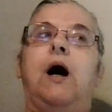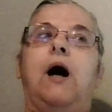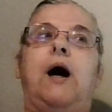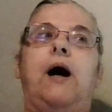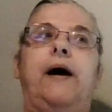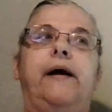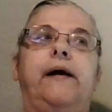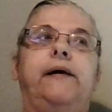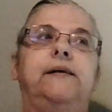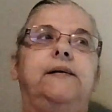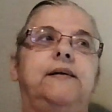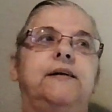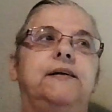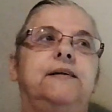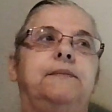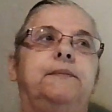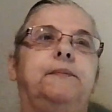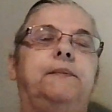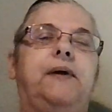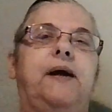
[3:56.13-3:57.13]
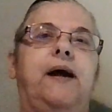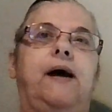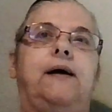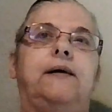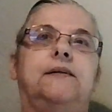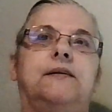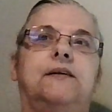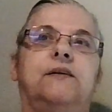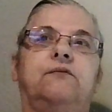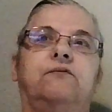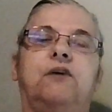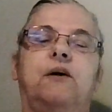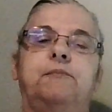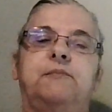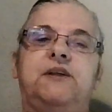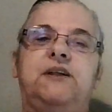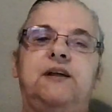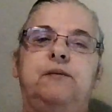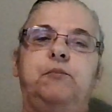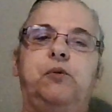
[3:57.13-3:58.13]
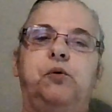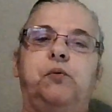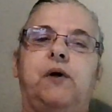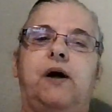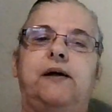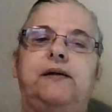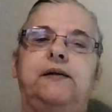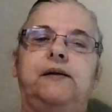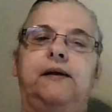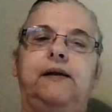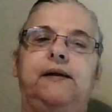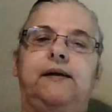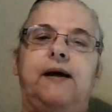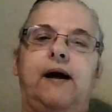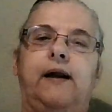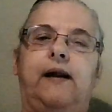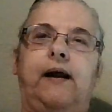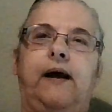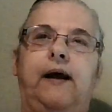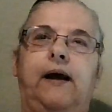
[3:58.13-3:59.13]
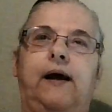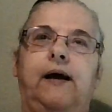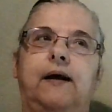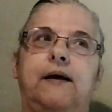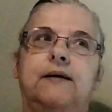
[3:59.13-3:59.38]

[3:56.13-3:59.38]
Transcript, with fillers: I did get from Temu, I did get a